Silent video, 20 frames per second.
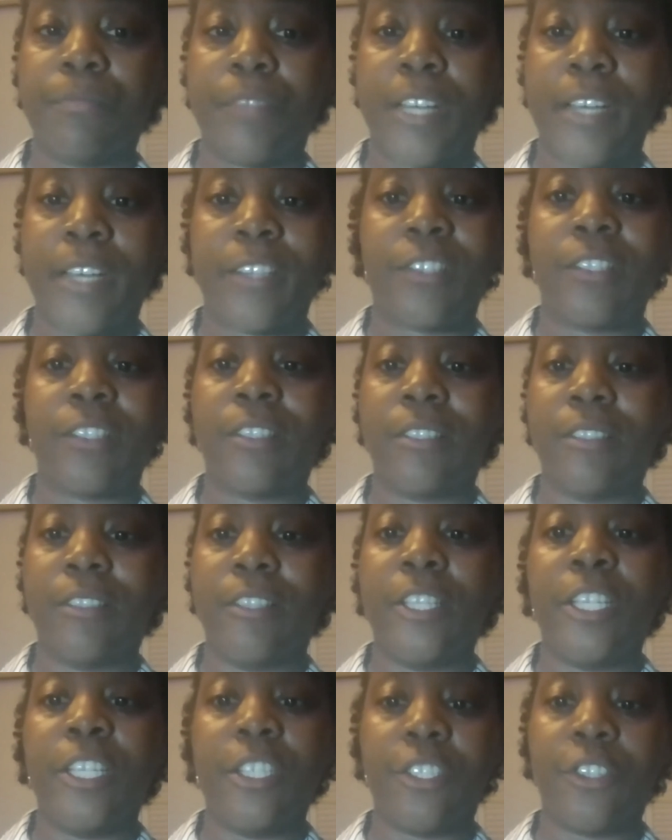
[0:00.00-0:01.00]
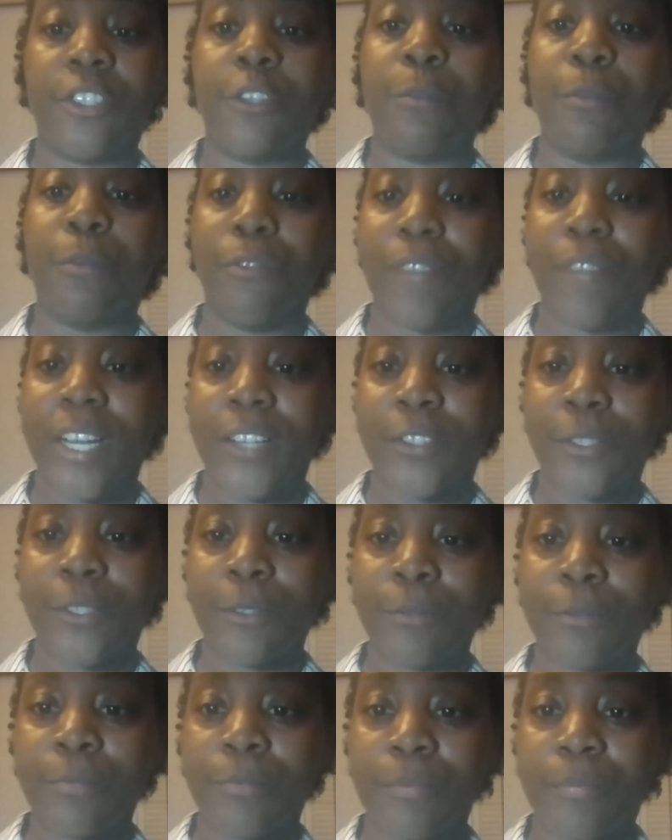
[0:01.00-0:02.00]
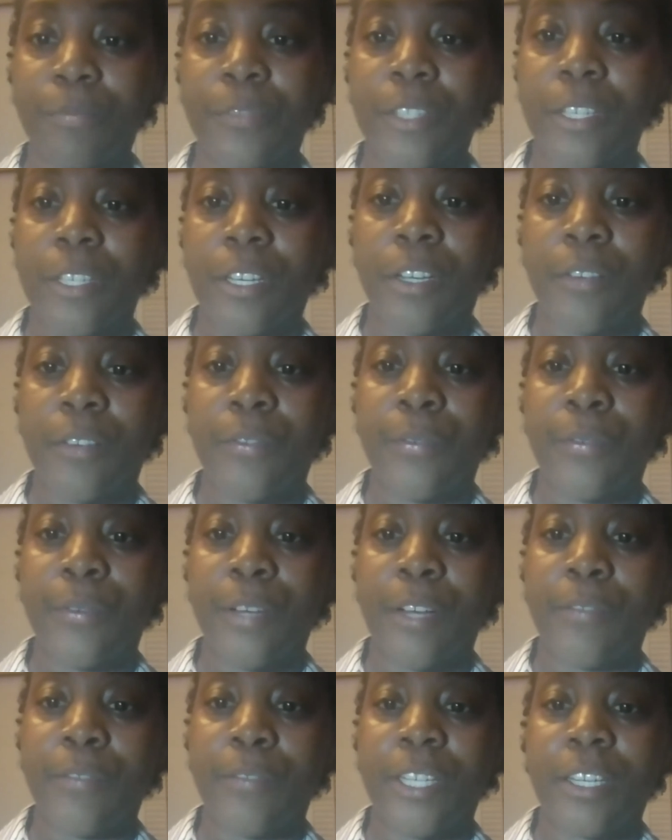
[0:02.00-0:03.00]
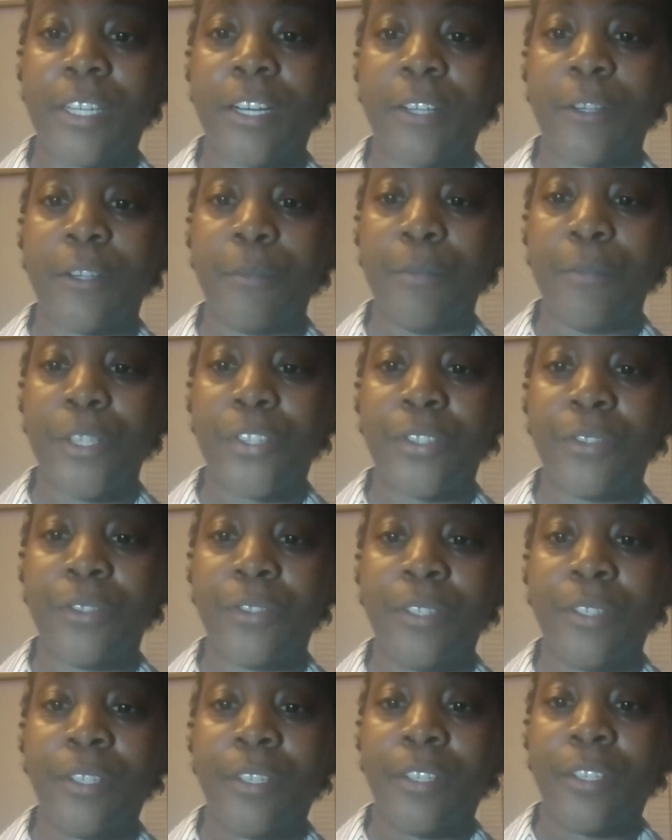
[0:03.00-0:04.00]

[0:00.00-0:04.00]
as the supervisor of the Congo Mission,